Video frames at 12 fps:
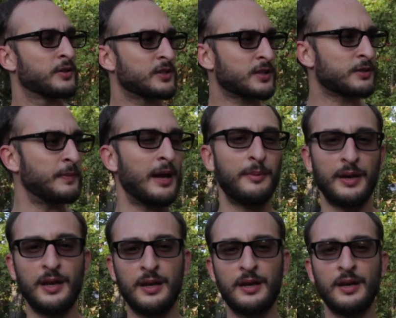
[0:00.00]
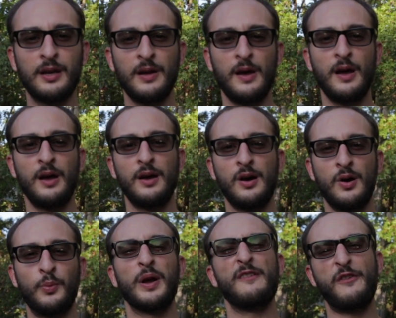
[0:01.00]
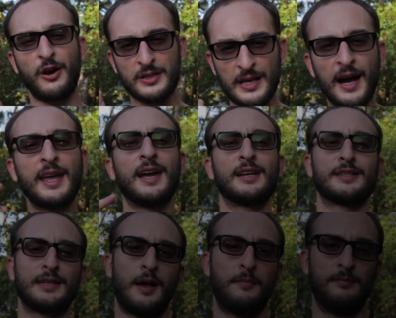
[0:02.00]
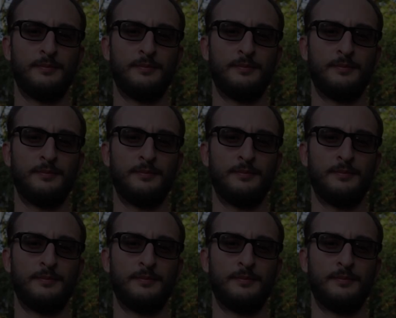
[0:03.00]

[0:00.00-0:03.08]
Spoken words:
just maybe, we can focus on kicking some.